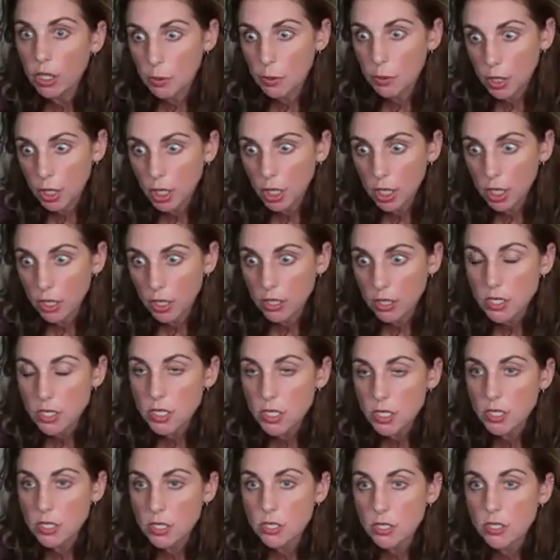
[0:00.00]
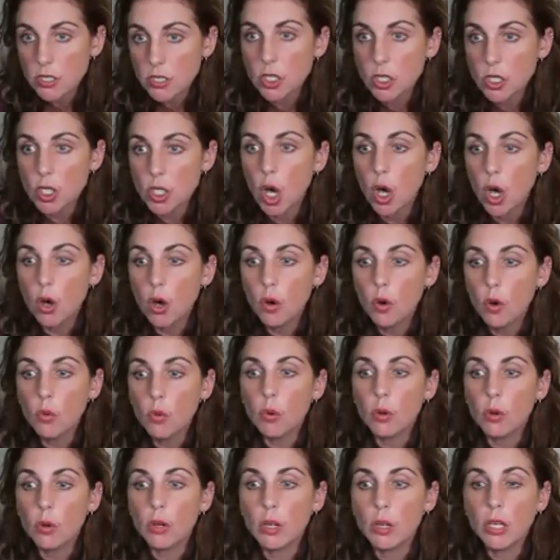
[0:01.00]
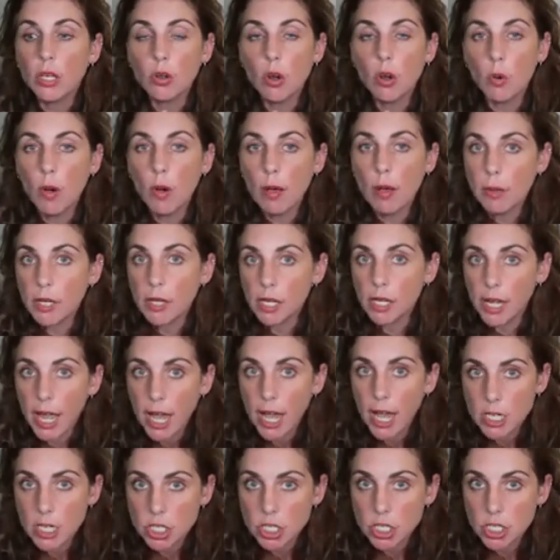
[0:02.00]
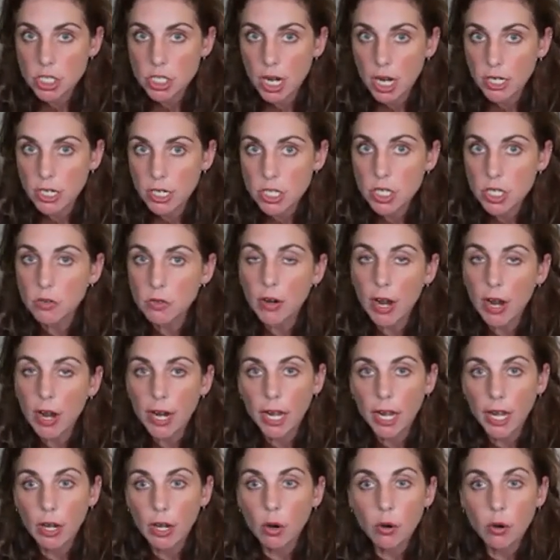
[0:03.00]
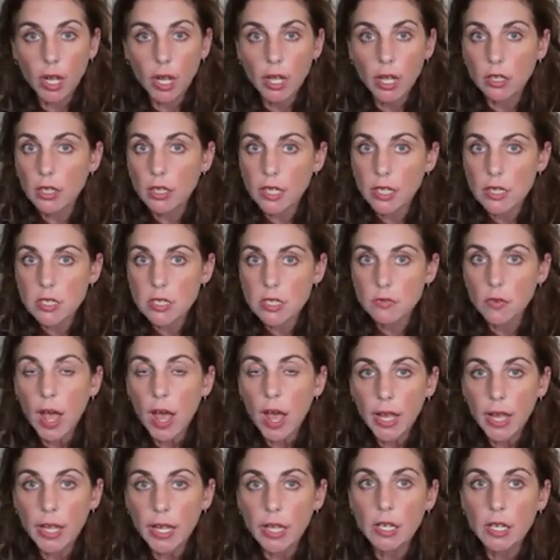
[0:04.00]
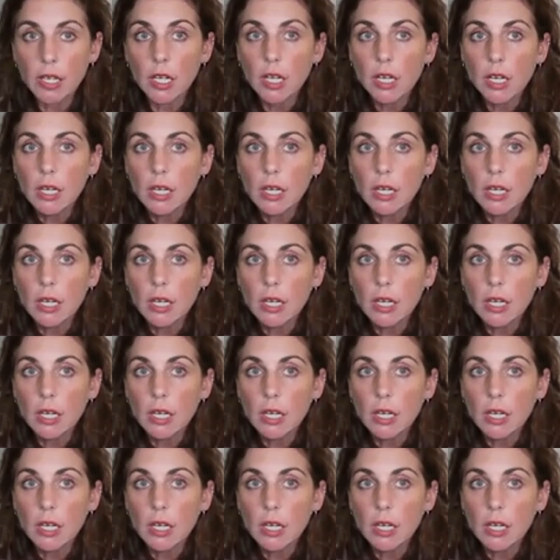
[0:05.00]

purse. So, and you don't want me to cash this check until Friday. Okay, that's fine.